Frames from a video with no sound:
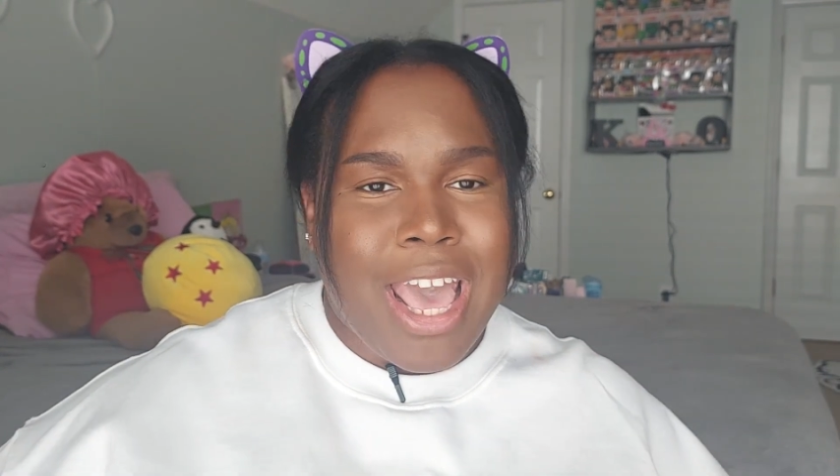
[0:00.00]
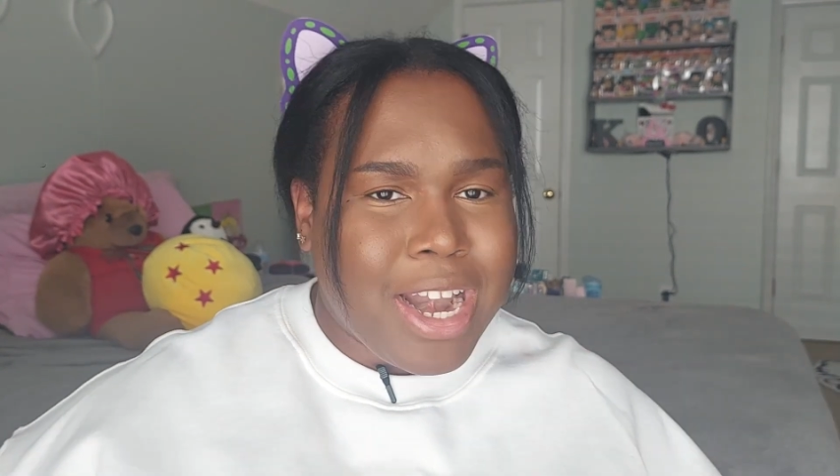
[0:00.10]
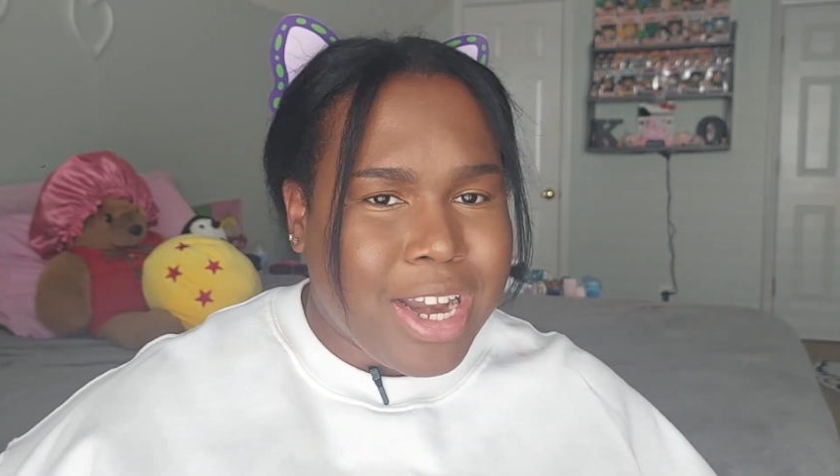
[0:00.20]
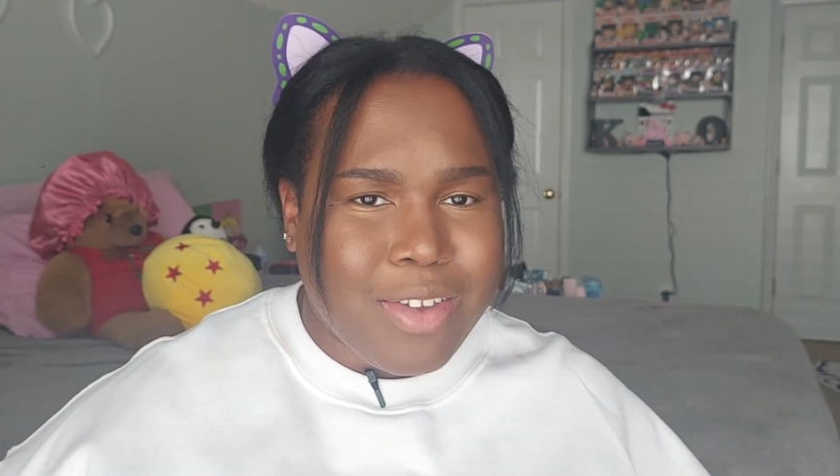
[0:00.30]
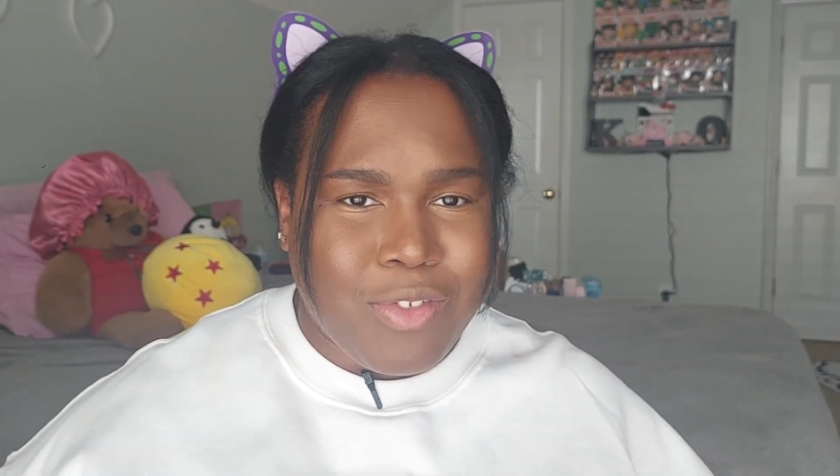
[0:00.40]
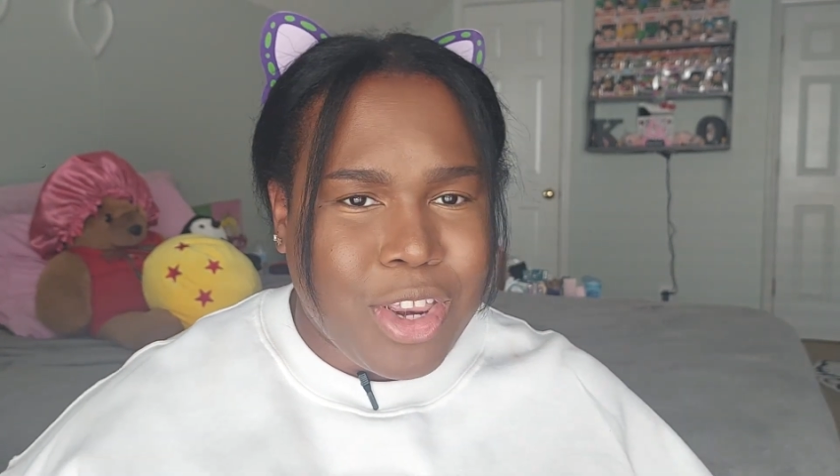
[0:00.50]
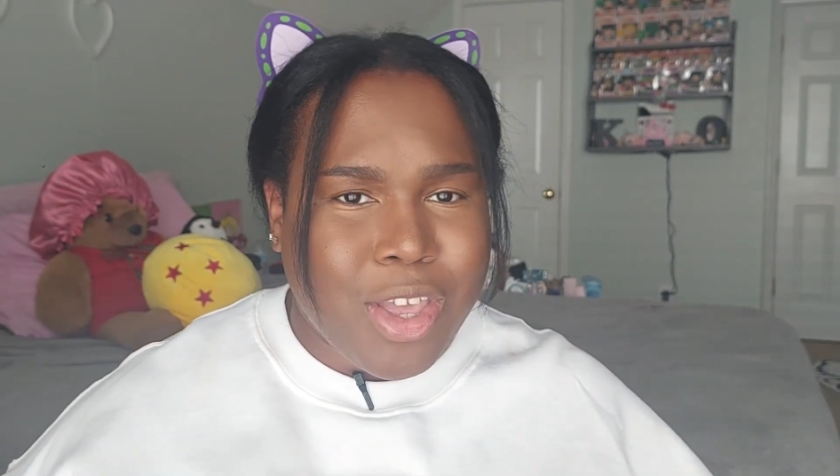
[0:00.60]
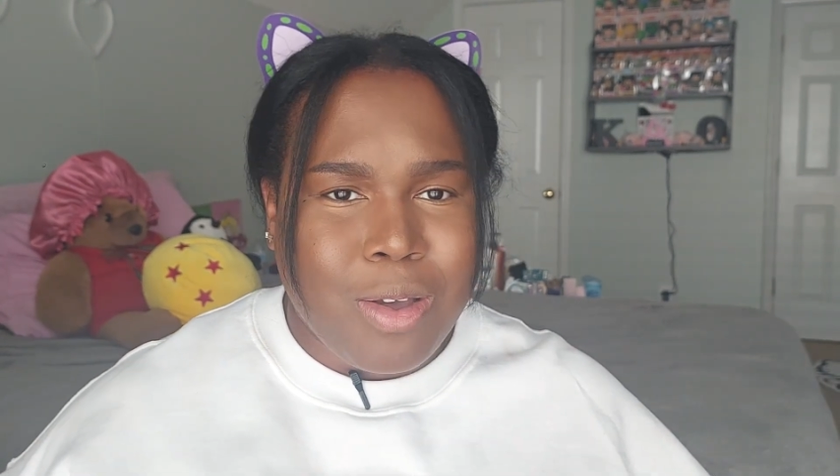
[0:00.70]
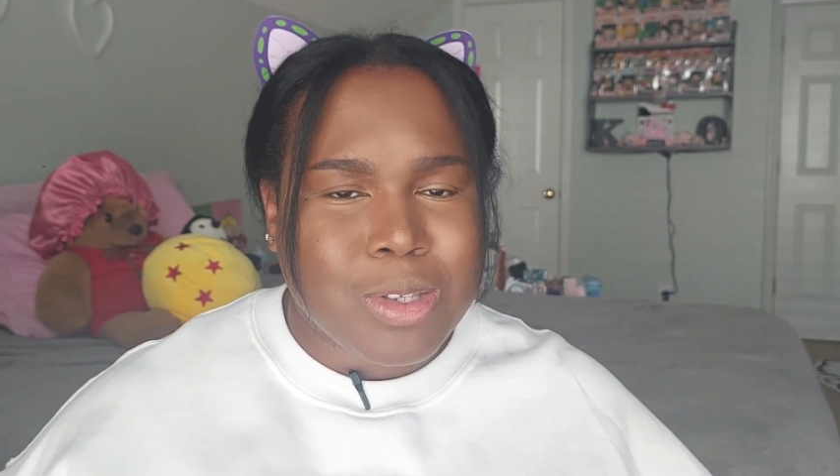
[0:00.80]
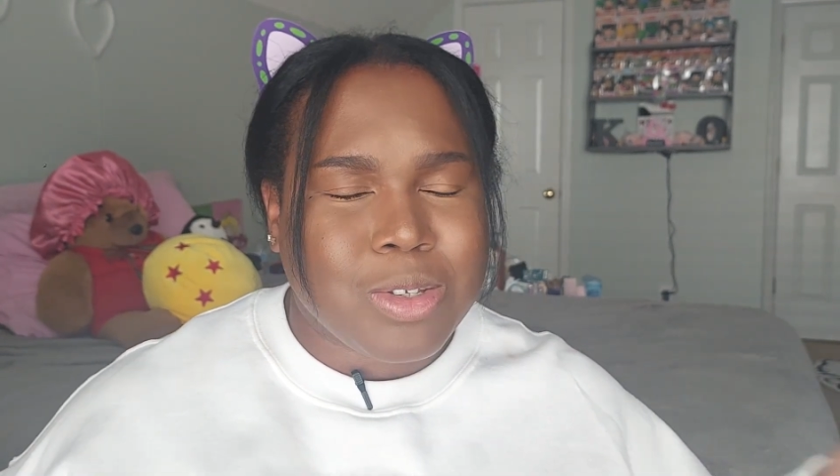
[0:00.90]
editing
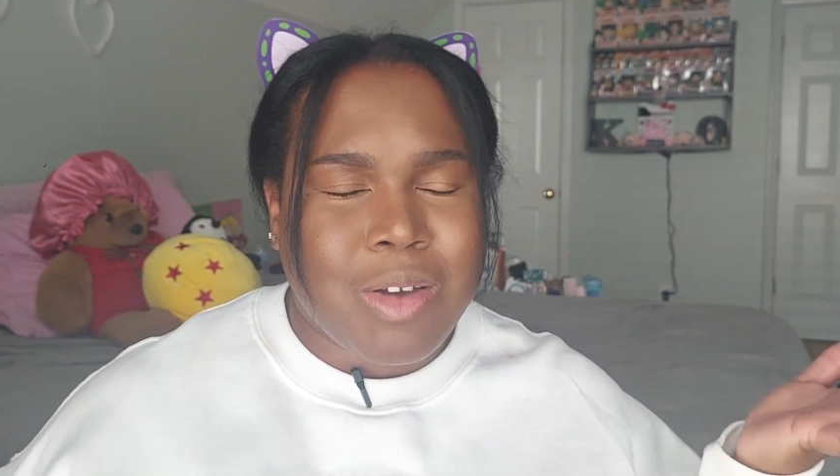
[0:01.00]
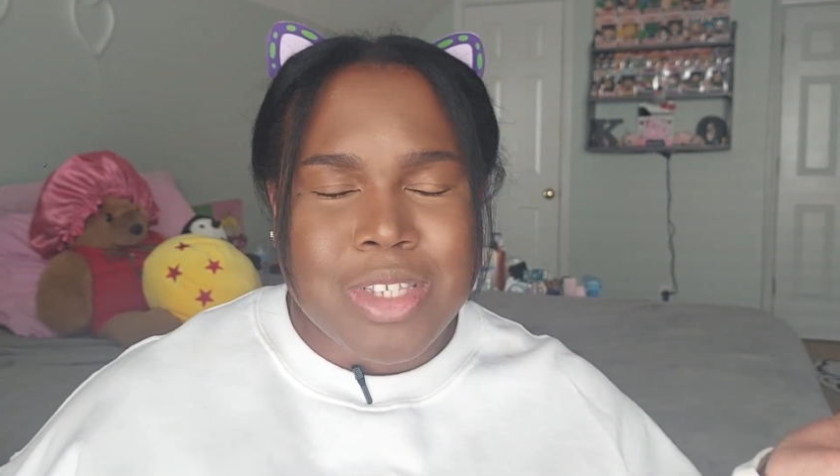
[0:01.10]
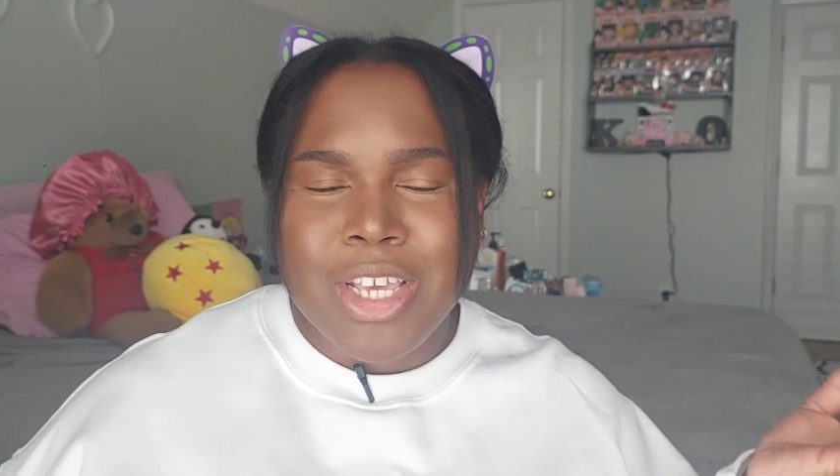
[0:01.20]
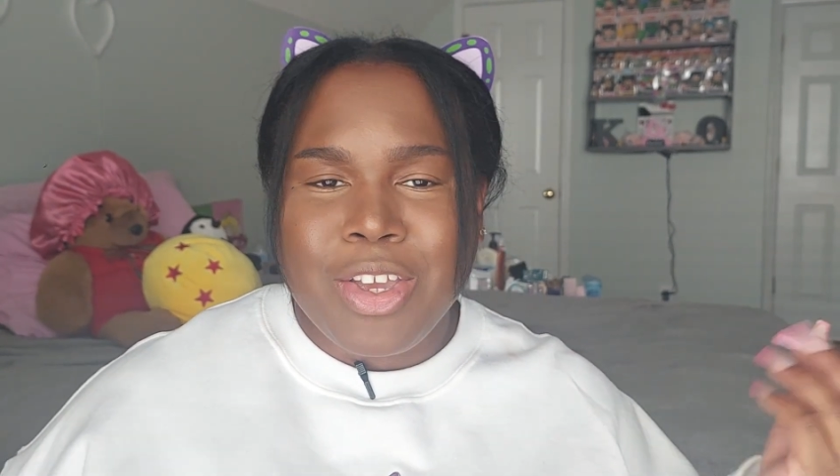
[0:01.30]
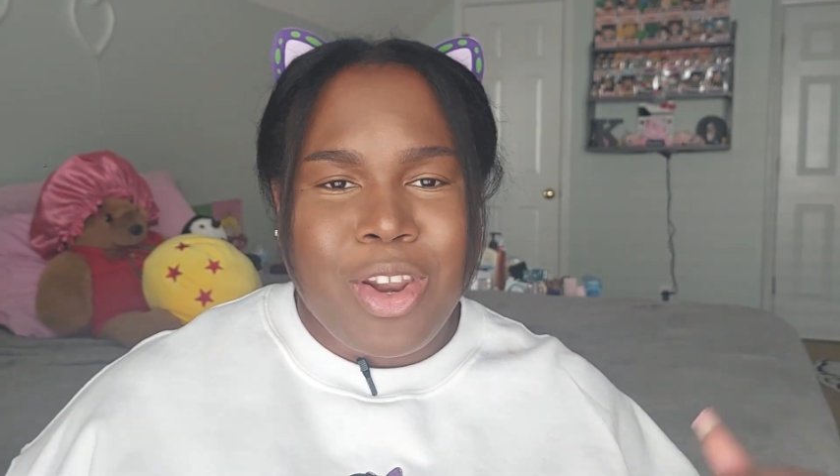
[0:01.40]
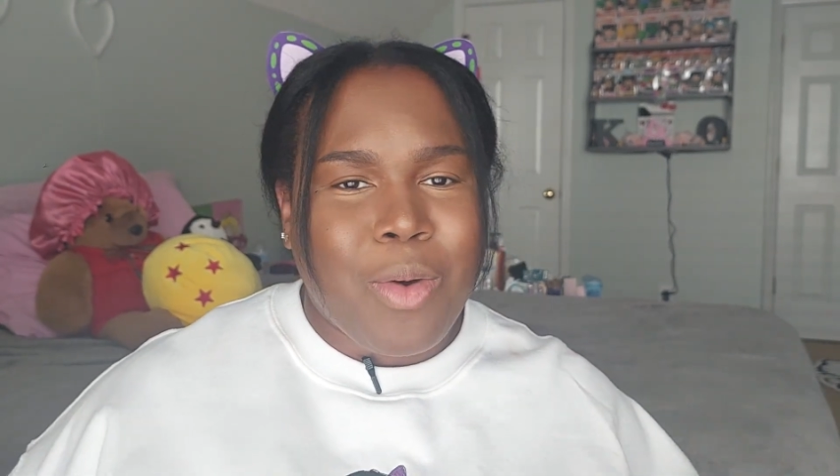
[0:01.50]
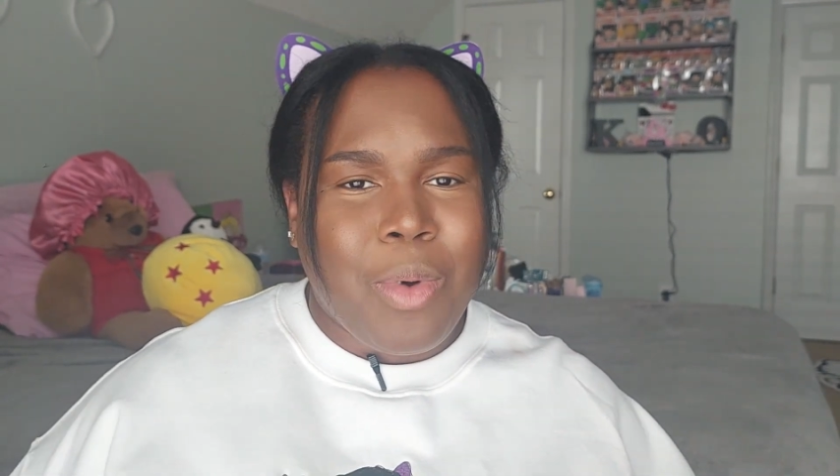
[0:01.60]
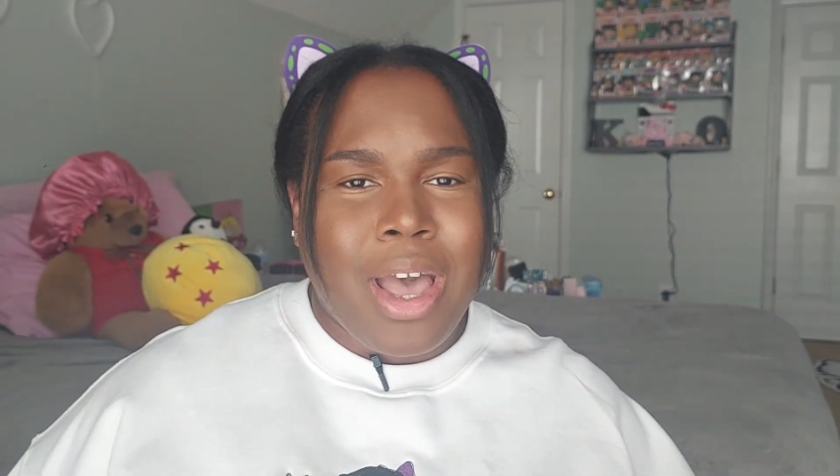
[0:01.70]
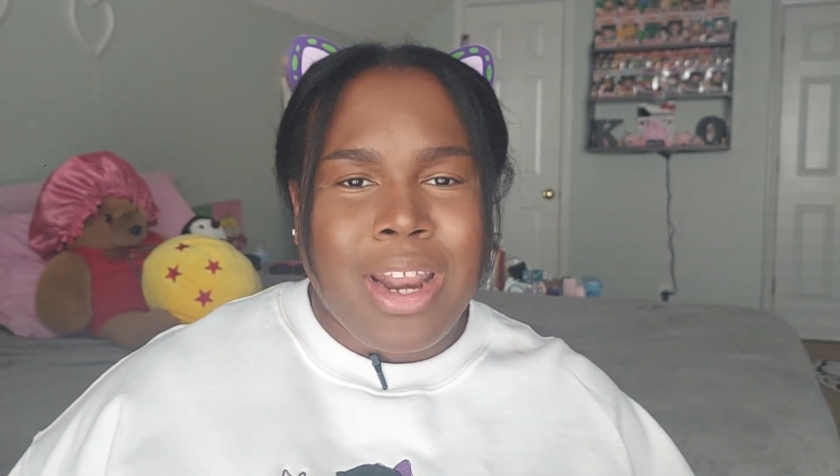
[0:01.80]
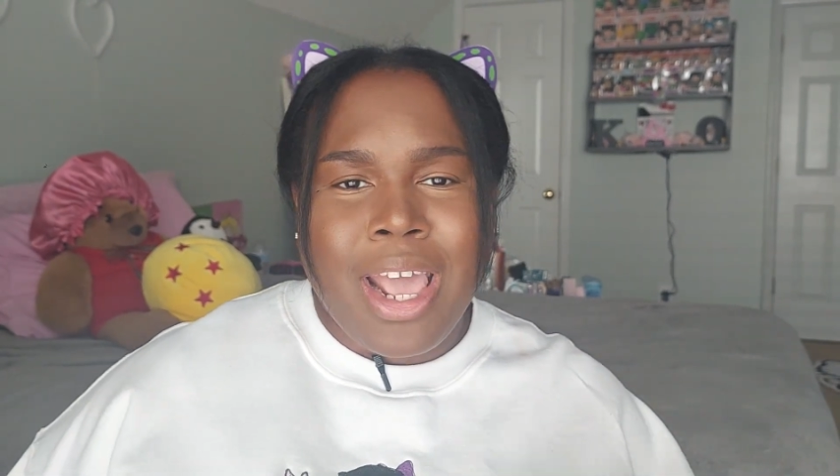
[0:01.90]
videos. So I was like, you know
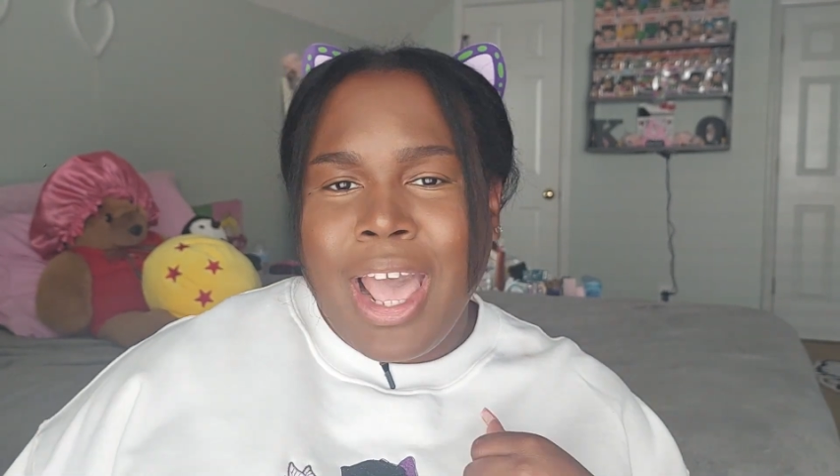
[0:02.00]
what?